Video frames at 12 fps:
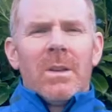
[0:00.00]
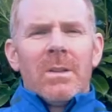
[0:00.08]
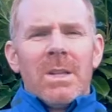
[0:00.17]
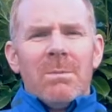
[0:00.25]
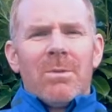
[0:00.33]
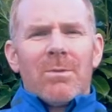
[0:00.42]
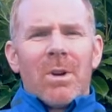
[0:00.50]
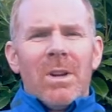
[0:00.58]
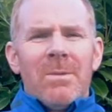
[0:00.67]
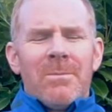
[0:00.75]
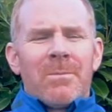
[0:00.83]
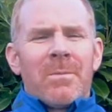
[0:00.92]
Tip 3,
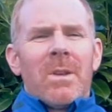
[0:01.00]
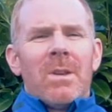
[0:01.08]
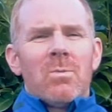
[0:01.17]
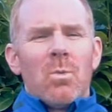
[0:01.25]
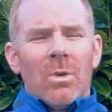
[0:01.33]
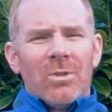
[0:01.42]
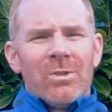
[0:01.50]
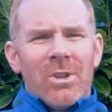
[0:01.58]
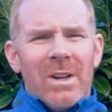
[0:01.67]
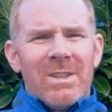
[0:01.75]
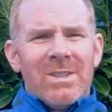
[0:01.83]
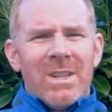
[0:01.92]
what
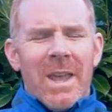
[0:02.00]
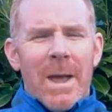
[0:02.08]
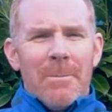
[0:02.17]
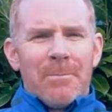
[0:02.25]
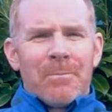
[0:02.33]
size to get.